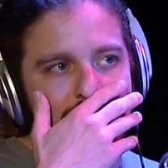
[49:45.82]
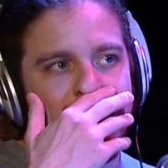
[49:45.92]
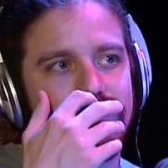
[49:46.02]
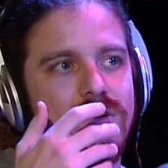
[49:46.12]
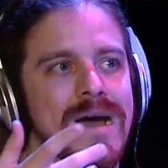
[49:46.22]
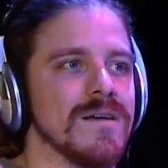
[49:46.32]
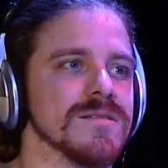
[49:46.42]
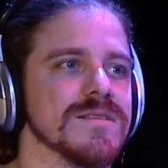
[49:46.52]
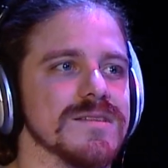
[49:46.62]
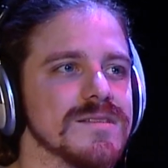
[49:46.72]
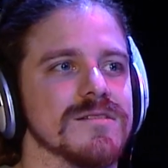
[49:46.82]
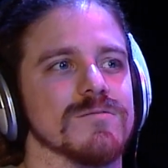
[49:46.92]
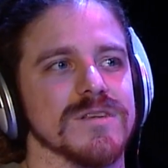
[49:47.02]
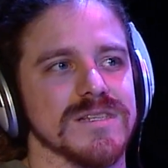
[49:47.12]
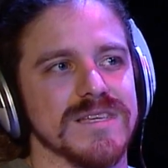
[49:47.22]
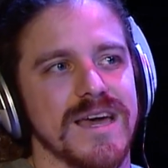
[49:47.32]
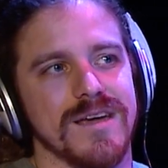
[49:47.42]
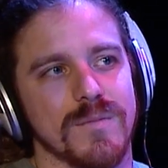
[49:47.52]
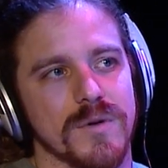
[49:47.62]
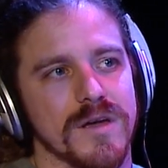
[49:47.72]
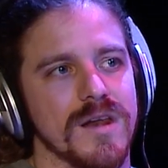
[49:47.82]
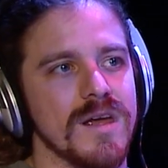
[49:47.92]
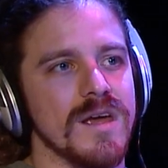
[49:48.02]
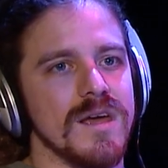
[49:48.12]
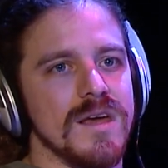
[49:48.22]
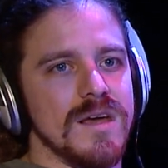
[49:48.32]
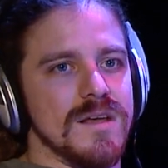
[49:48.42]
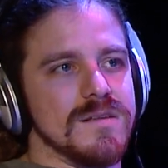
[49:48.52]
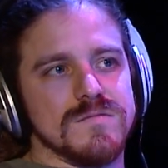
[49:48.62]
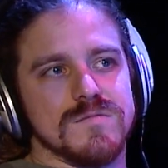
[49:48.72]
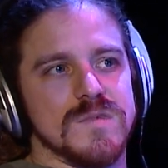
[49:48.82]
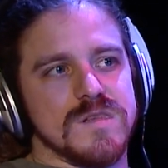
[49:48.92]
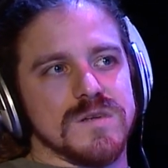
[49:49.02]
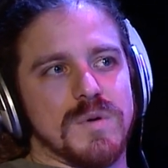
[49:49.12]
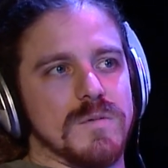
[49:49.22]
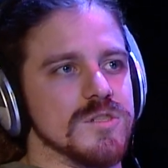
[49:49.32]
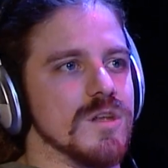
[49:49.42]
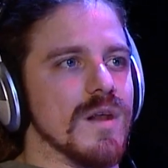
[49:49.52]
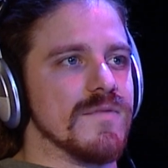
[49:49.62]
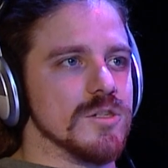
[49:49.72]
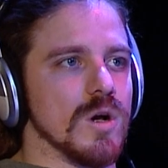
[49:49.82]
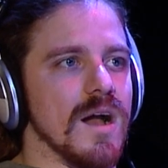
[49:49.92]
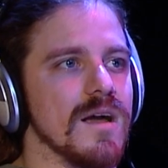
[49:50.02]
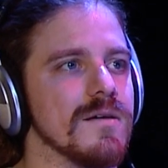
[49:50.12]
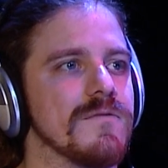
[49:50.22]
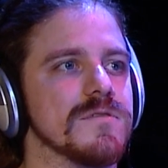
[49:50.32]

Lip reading: I don't know how else to really say it, but some people just don't have the drive.